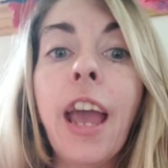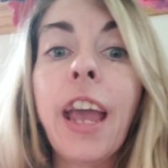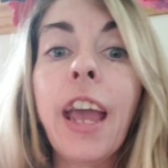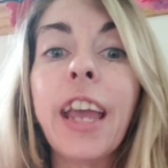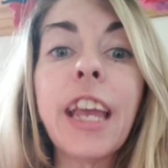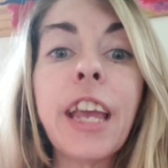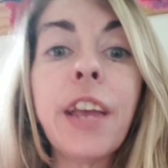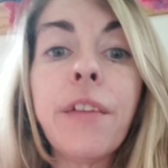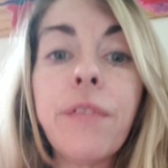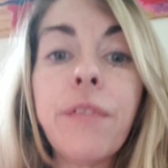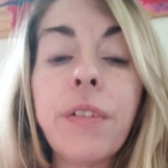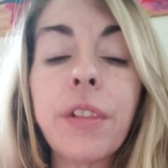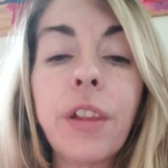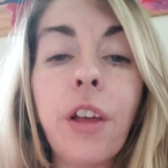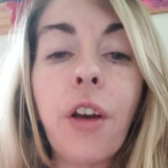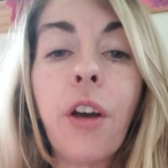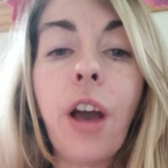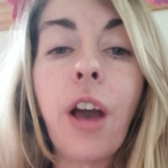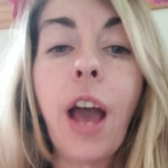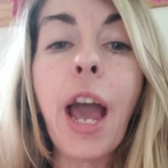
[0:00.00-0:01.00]
even
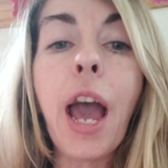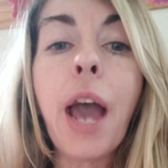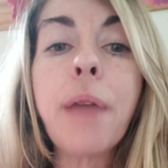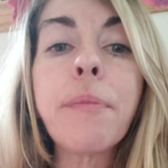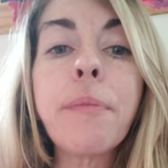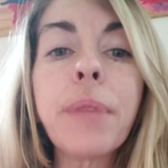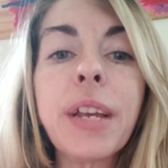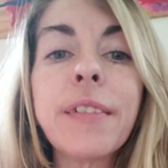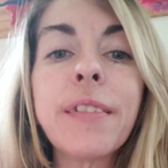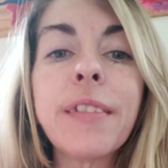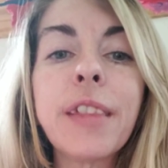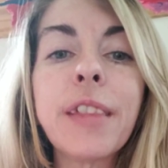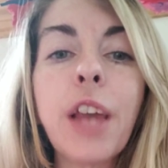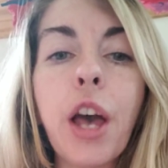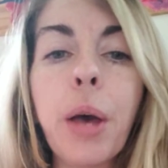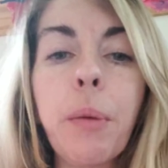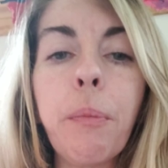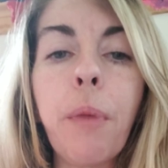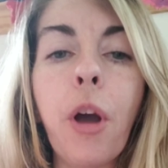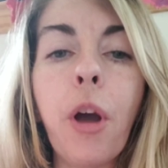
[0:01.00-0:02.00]
though, I mean,
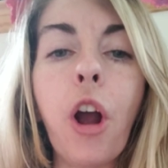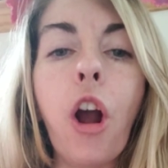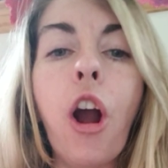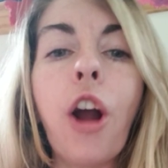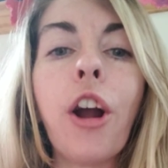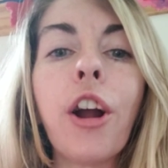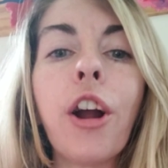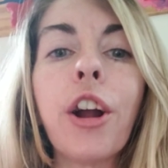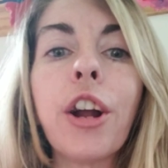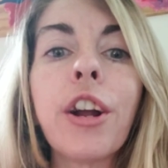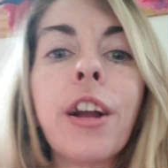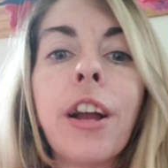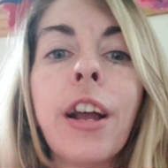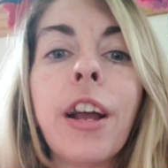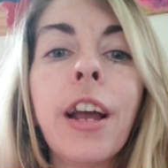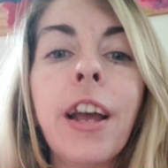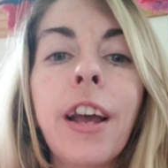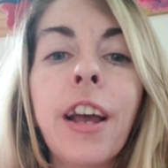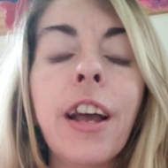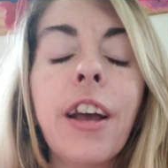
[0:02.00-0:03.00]
them are
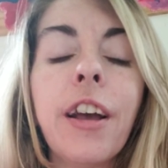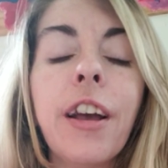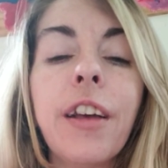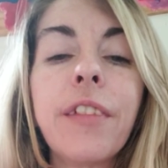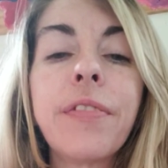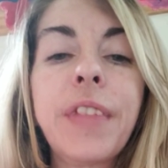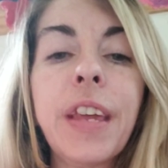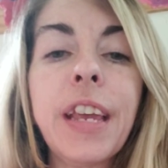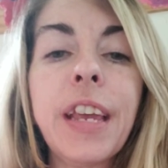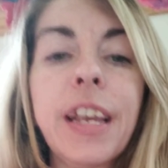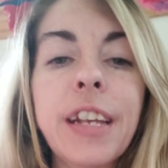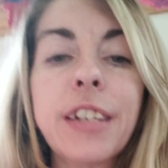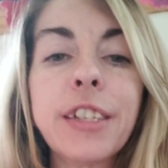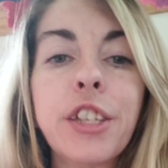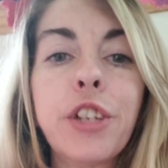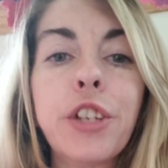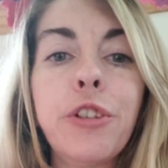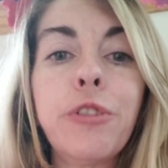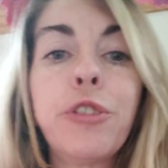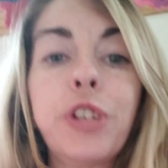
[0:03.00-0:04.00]

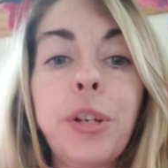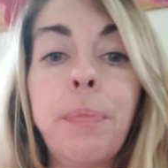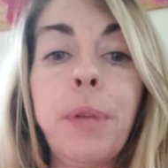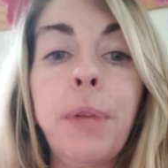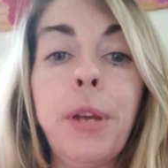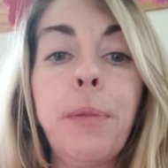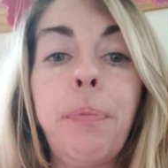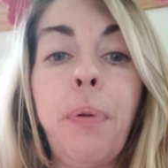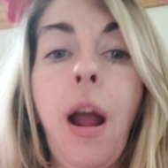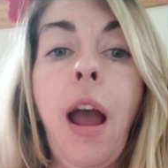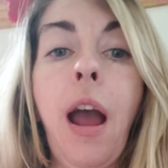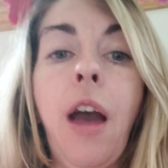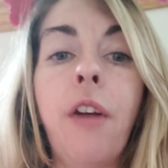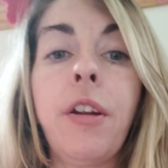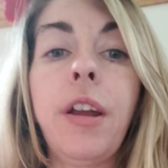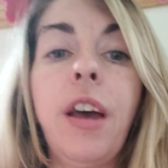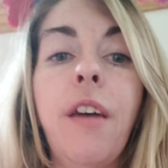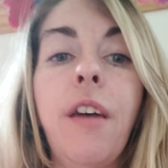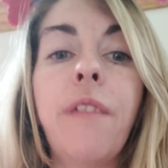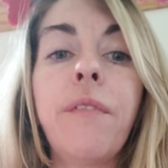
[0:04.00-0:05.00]
things you should be proud
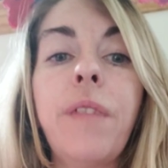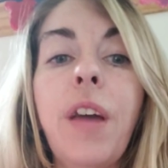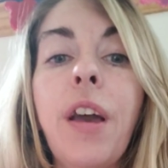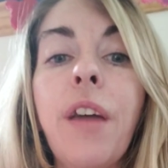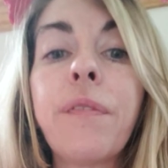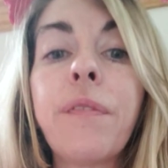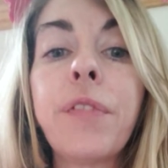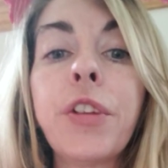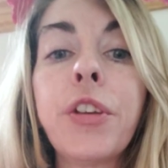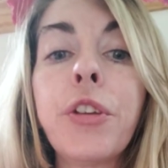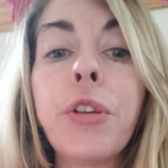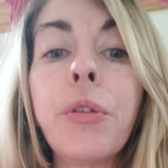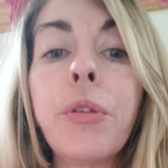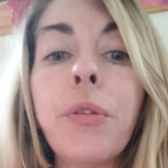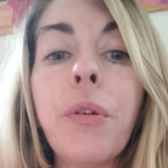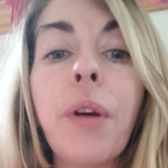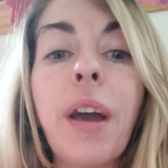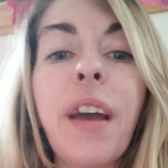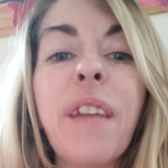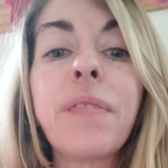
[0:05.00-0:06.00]
of.
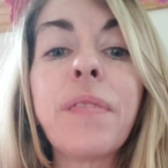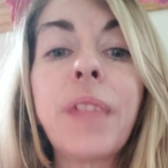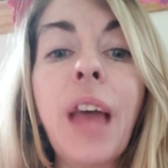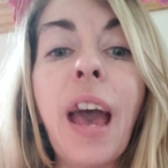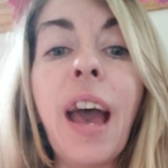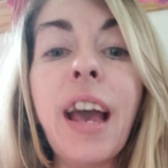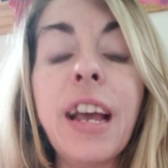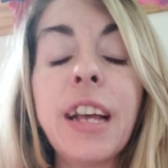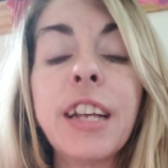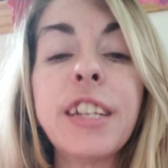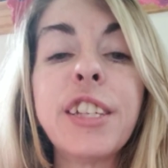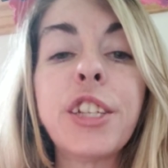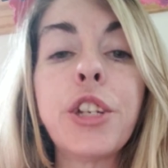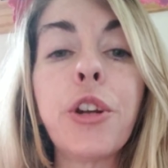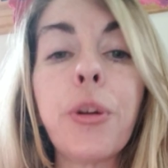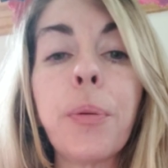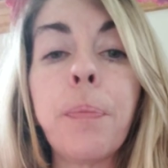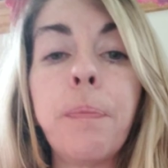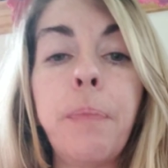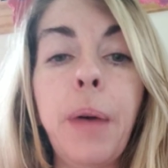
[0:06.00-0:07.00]
If that is
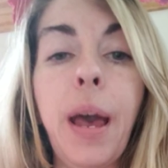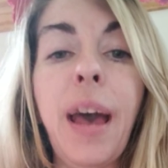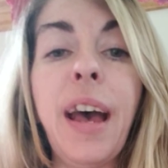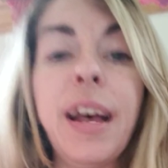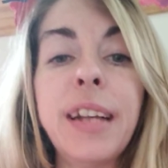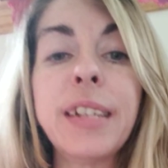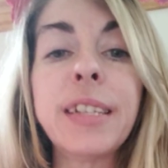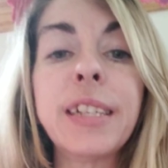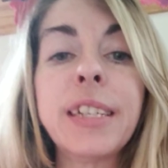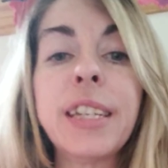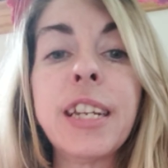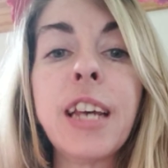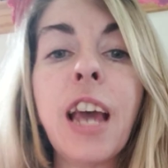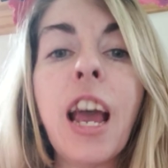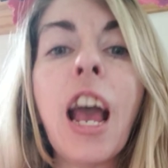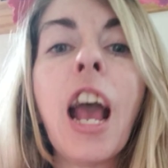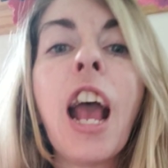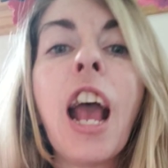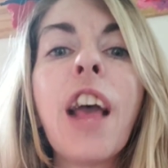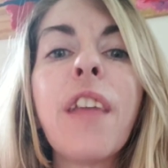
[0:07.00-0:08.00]
your best,
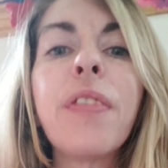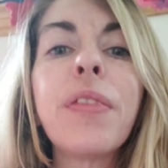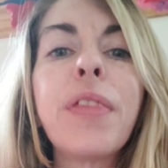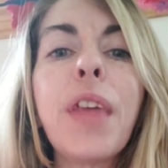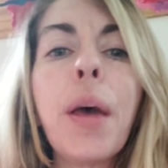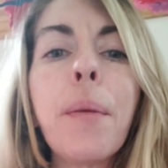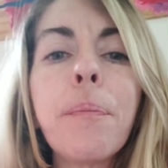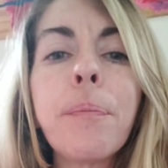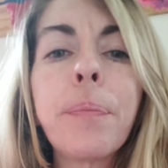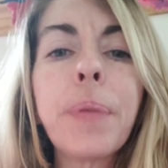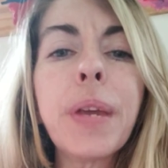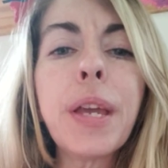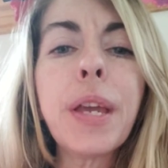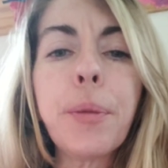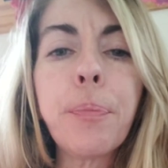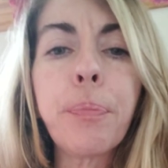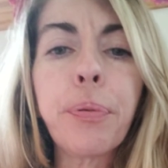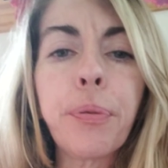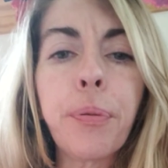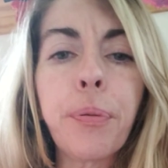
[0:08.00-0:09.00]
then
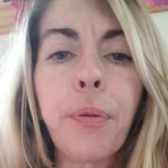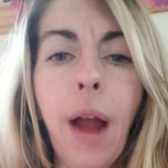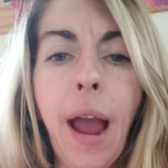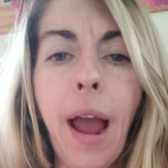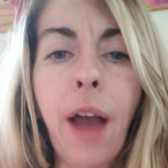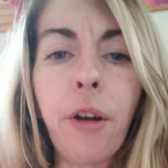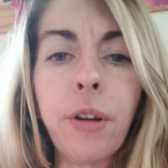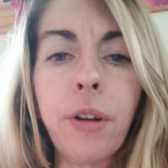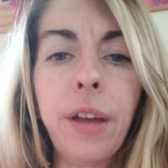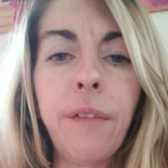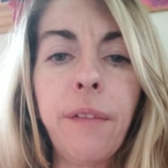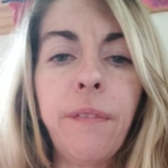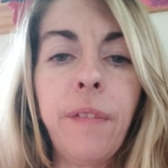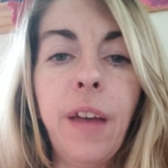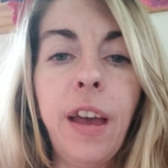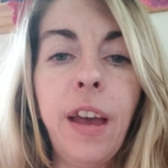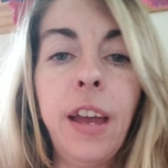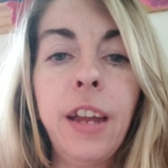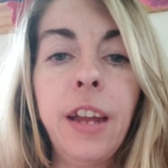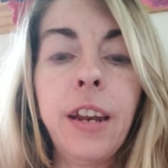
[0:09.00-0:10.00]
be proud of
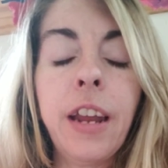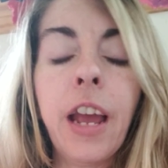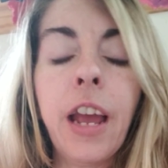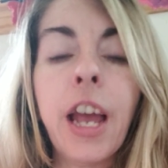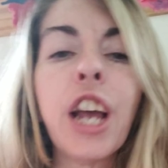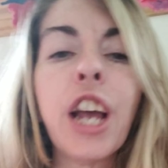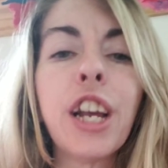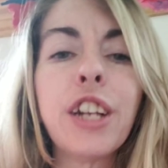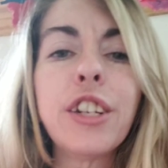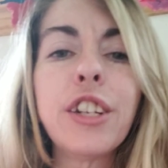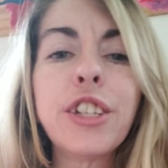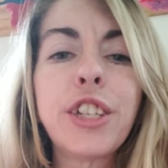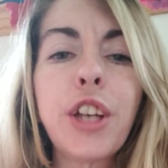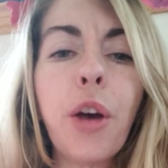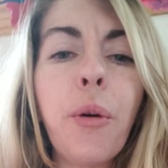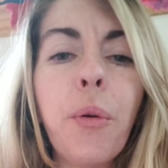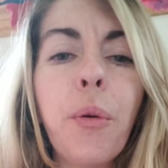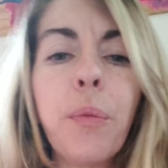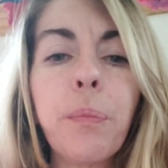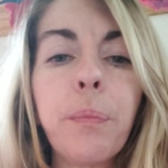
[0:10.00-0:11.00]
it.
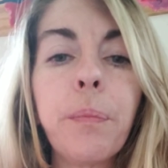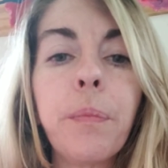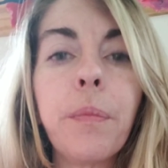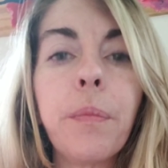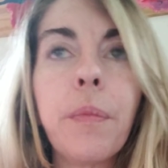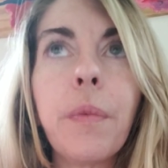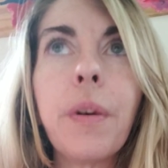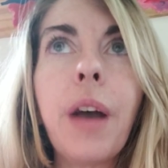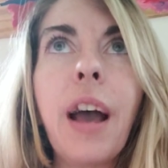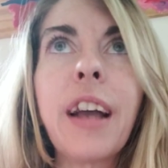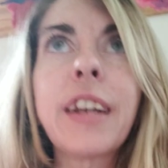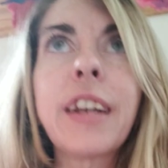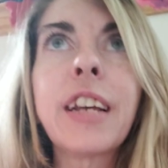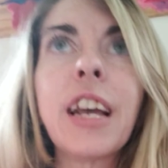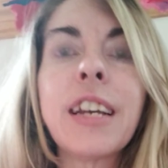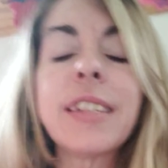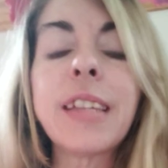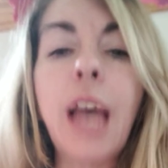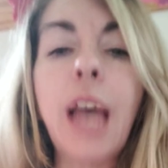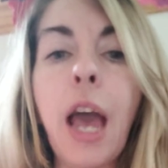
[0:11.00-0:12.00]
Don't,
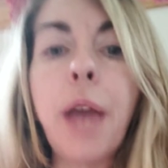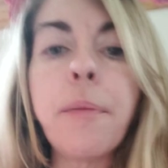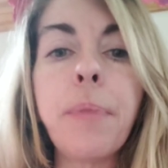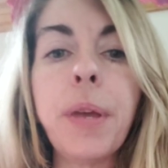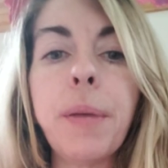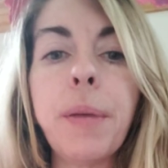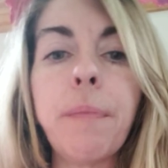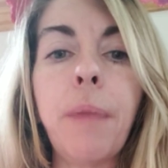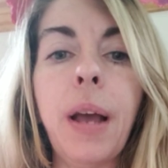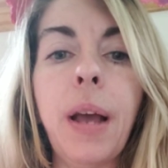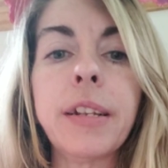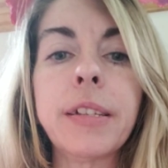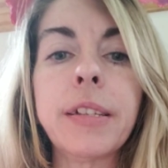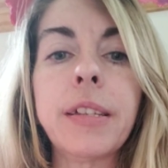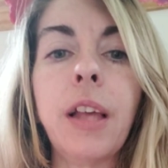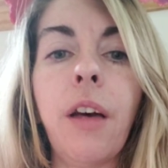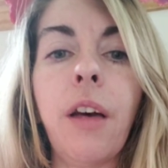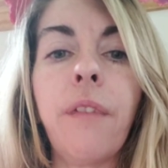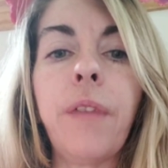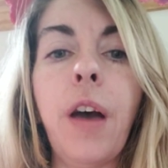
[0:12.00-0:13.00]
because I beat
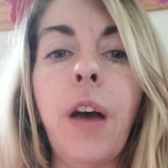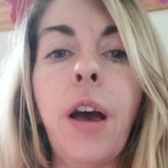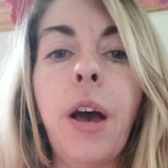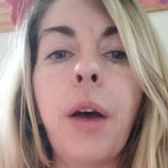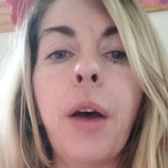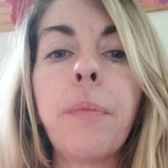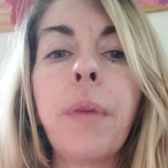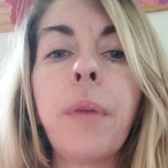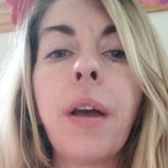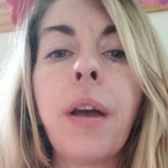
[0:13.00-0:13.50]
myself up,